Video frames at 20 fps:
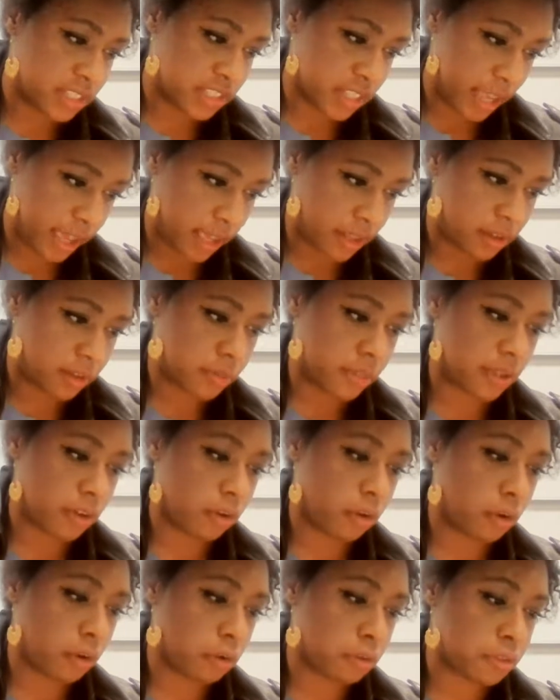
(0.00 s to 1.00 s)
tend the
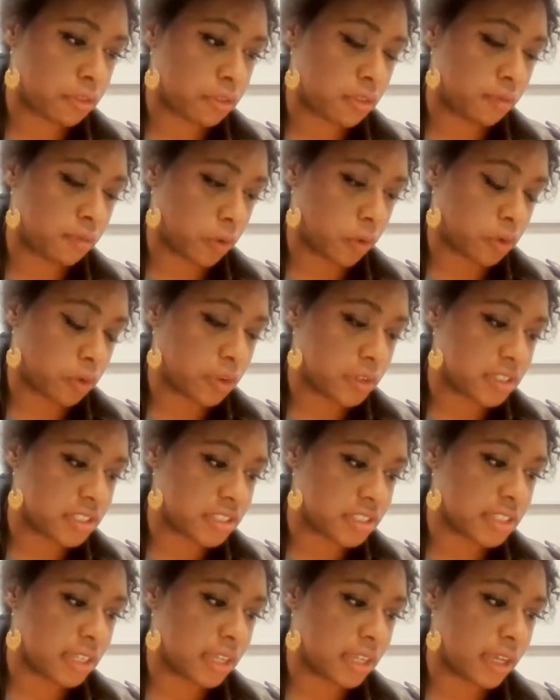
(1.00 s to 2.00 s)
earth for good
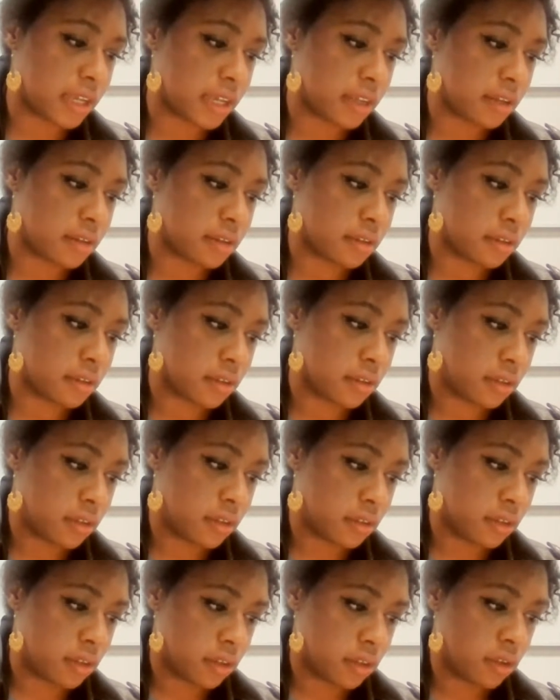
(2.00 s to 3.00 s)
seed,
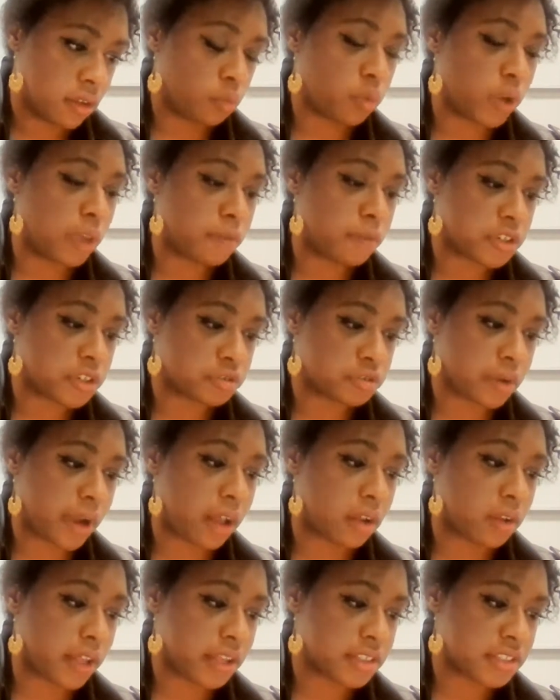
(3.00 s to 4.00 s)
weave a
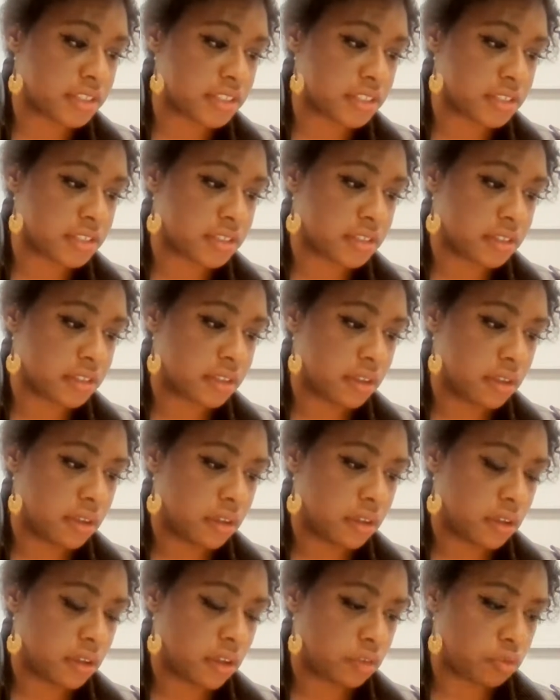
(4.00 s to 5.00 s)
trellis,
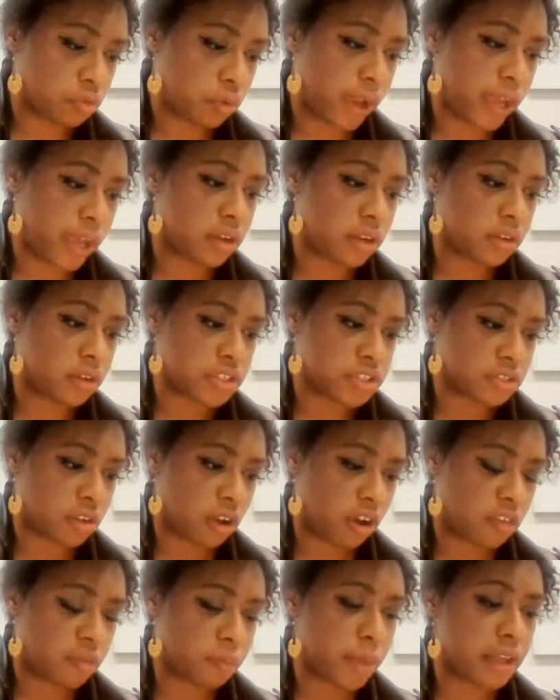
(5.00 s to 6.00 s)
cradle a
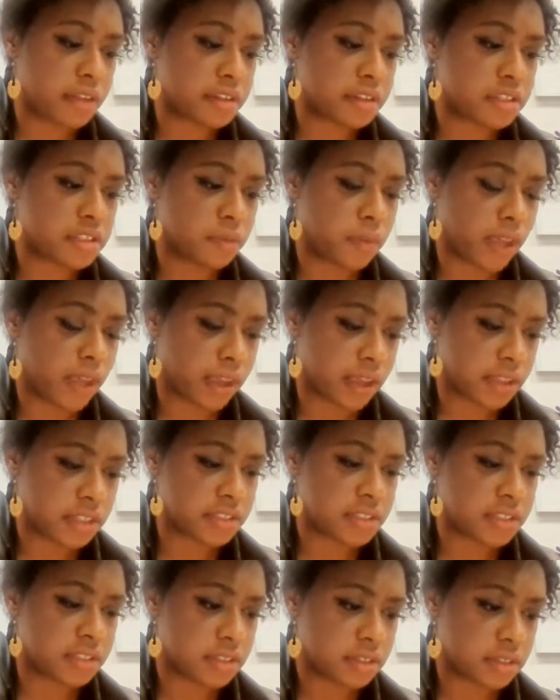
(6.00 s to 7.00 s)
soft man's
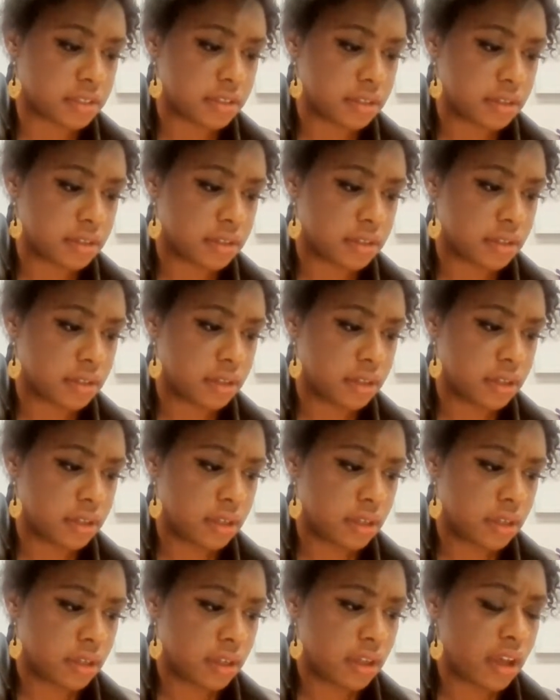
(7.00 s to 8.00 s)
face.
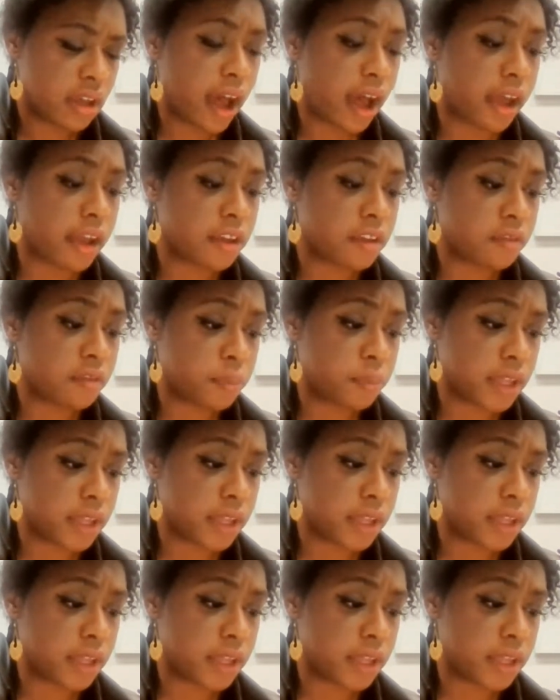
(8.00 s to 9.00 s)
I have
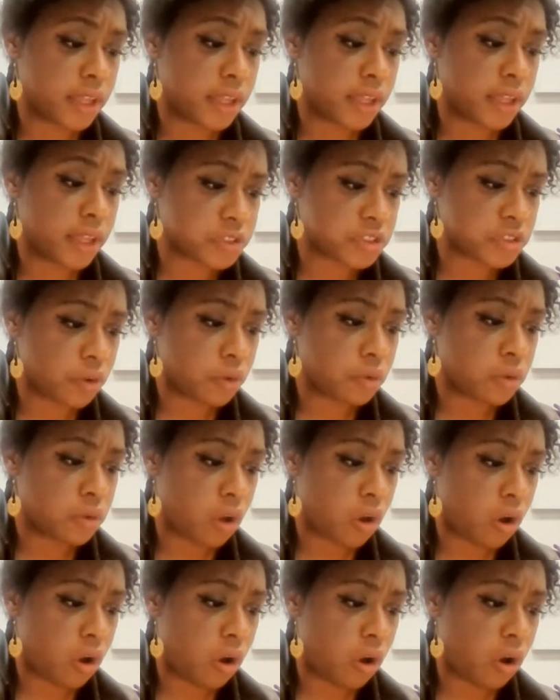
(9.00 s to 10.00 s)
been for
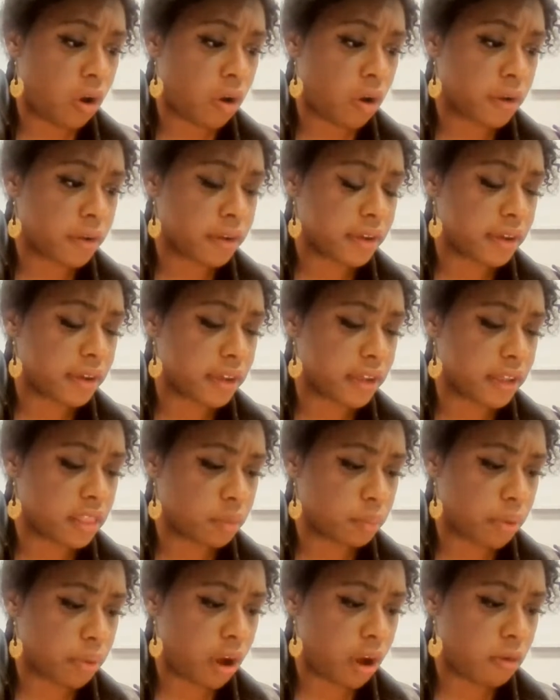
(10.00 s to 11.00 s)
so long
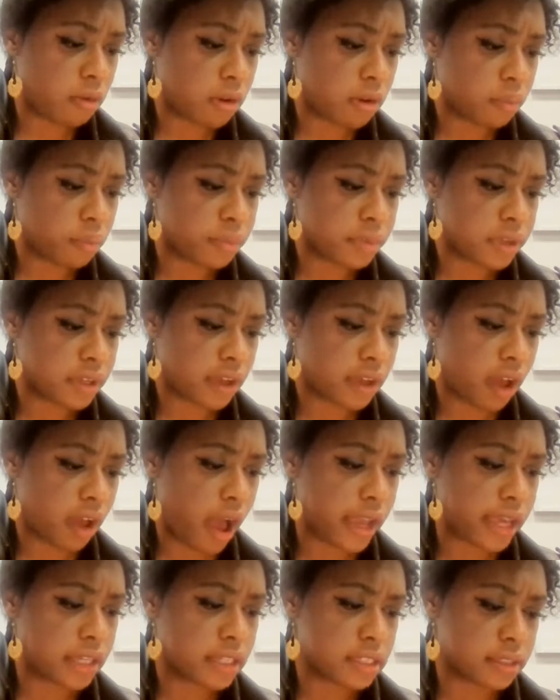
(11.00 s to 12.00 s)
in the poem
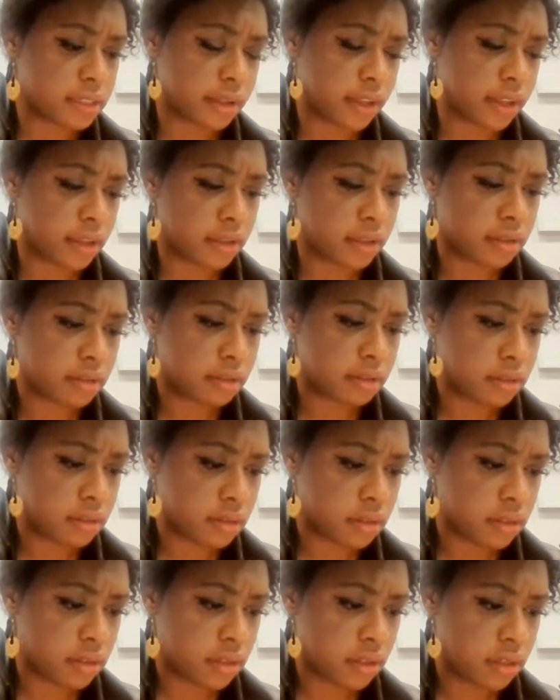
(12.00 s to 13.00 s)
kindly,
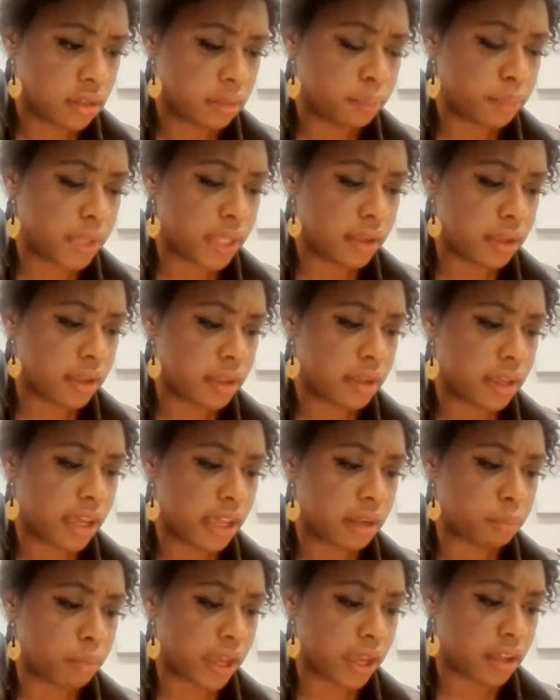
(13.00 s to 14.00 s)
me
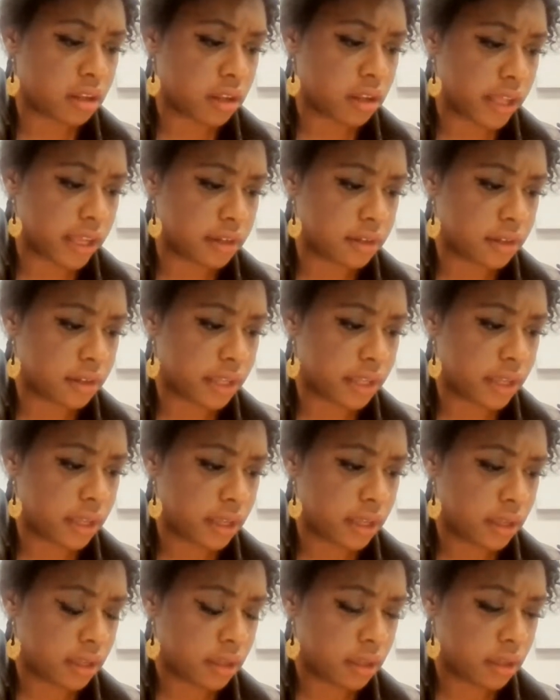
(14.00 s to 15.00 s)
and my
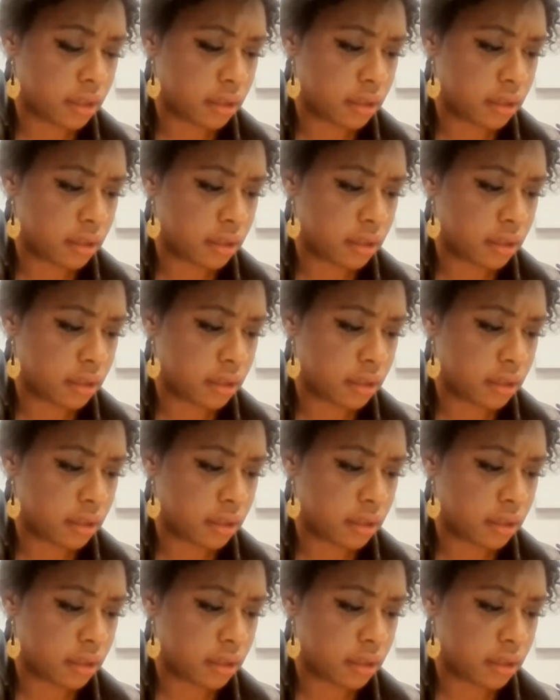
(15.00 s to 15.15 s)
cleanly,